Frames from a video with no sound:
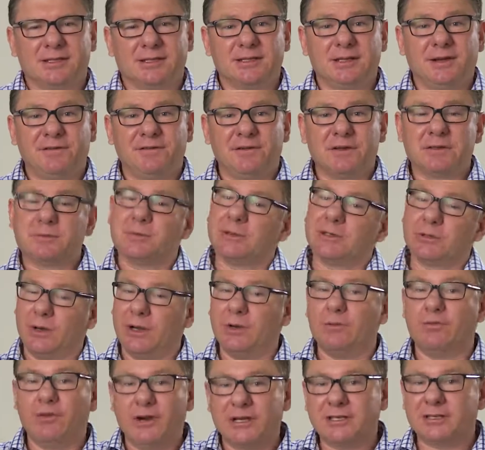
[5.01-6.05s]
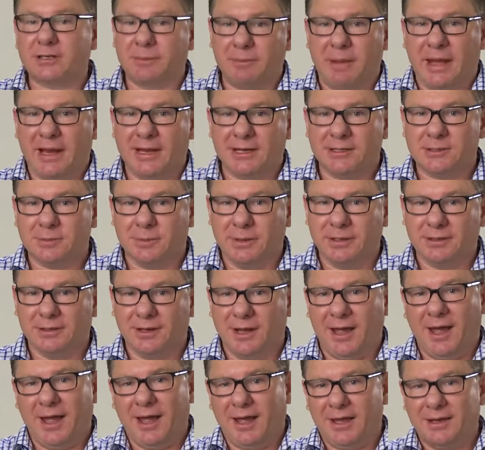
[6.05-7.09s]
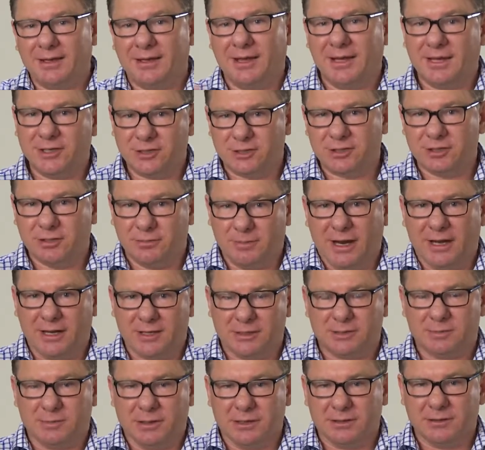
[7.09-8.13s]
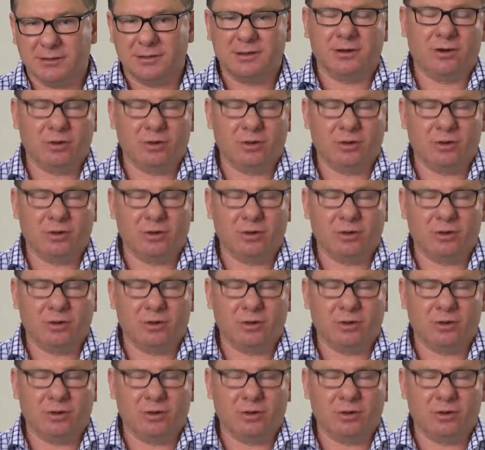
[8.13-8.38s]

the difference between risk management and issue management,